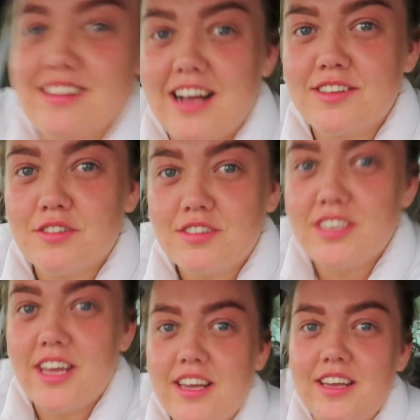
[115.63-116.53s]
Glasgow
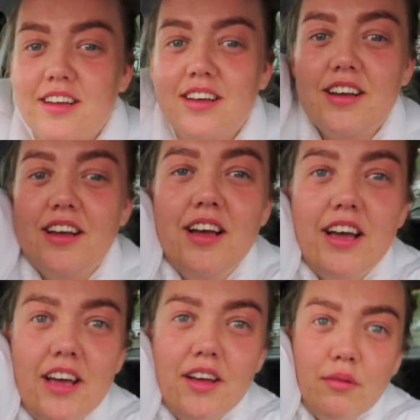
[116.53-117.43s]
tonight.
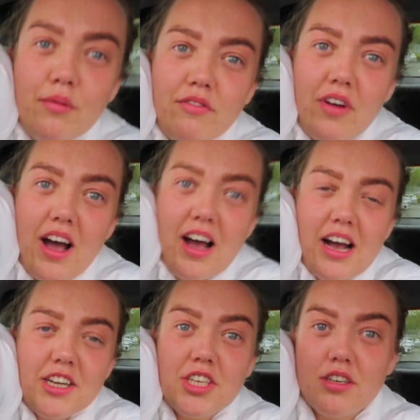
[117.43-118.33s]
We're
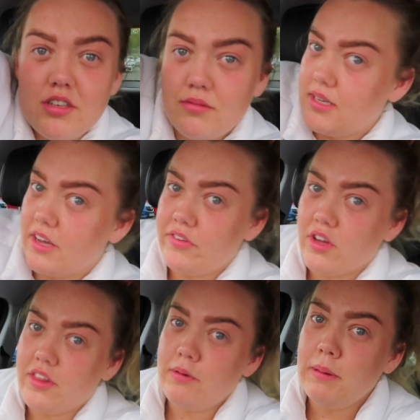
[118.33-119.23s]
actually going to meet a few
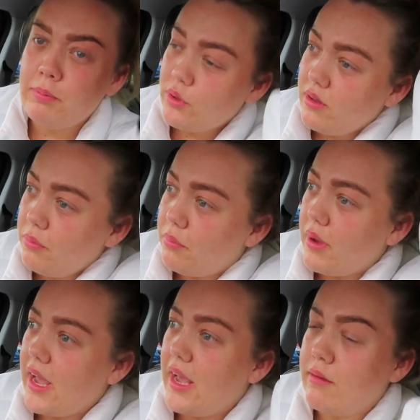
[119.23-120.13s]
other people,
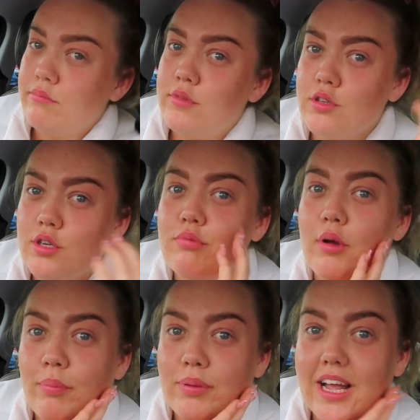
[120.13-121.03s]
so you'll
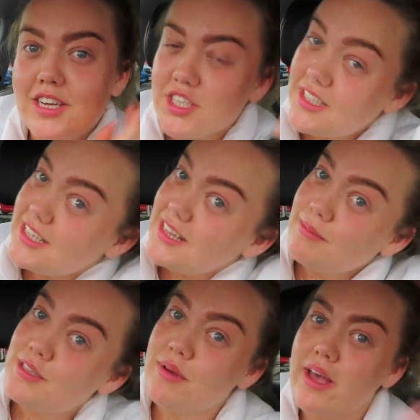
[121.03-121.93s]
potentially see them
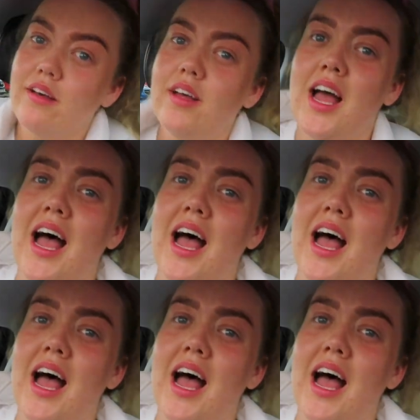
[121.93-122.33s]
as well.